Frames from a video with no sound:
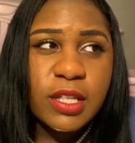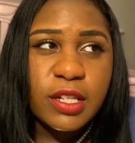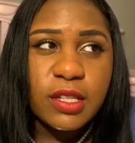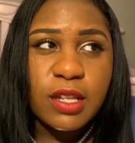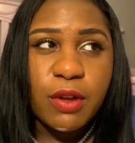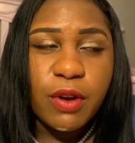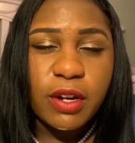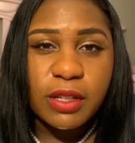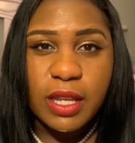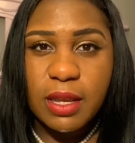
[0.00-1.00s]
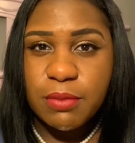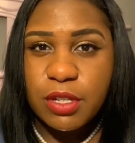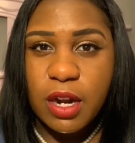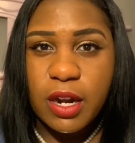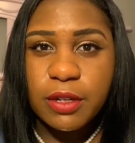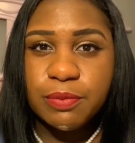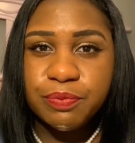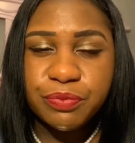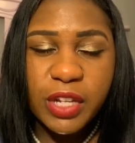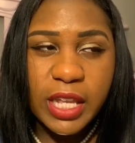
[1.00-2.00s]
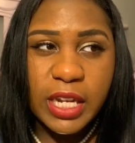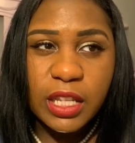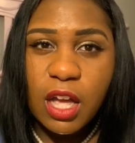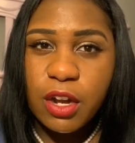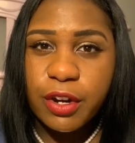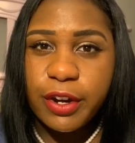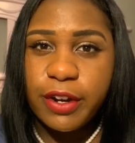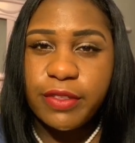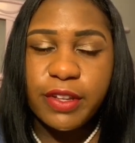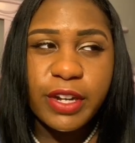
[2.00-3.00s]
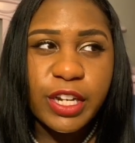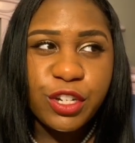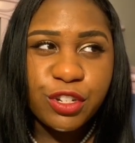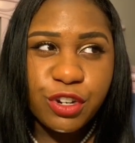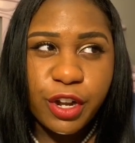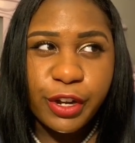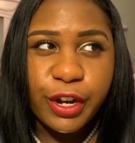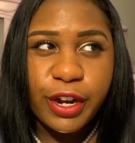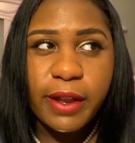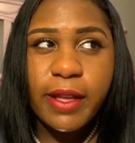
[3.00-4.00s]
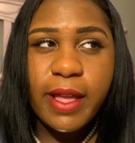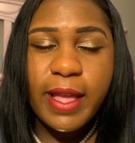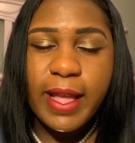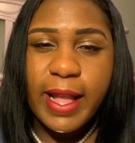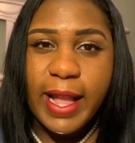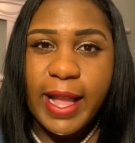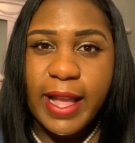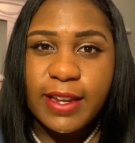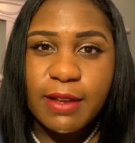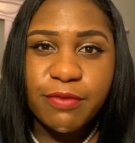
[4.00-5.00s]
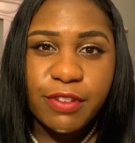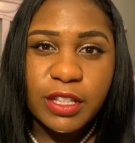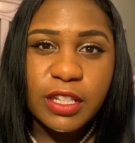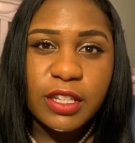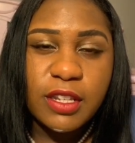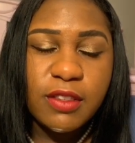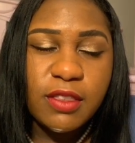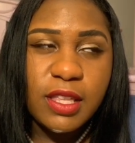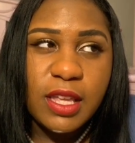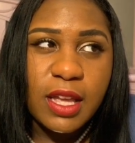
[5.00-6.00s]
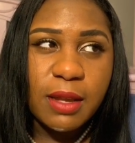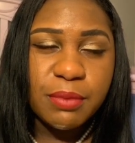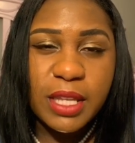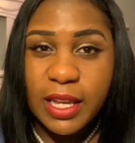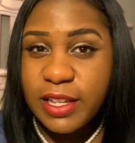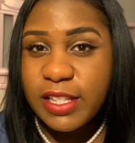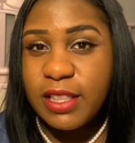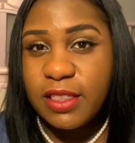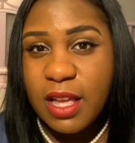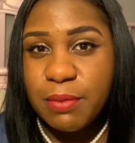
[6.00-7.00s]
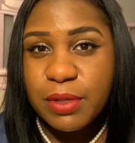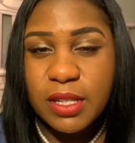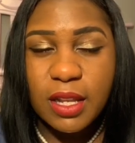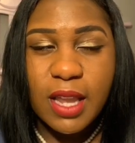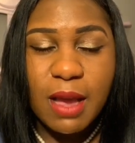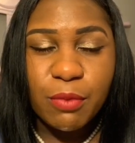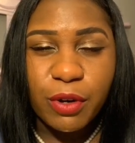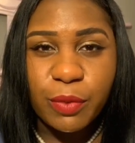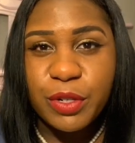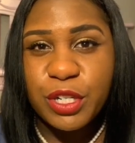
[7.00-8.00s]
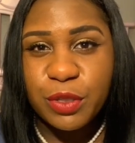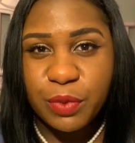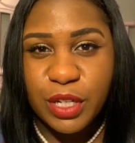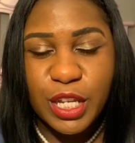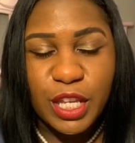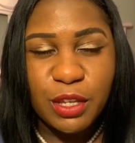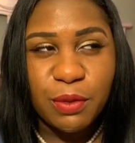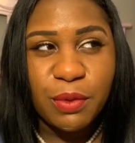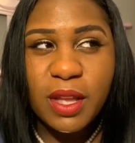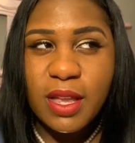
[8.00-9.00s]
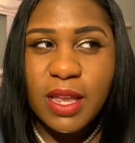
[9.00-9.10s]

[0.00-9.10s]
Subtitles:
So her limbs are getting longer, they're getting stronger. And I'm feeling the kicks and thumps a lot more, which is really cute.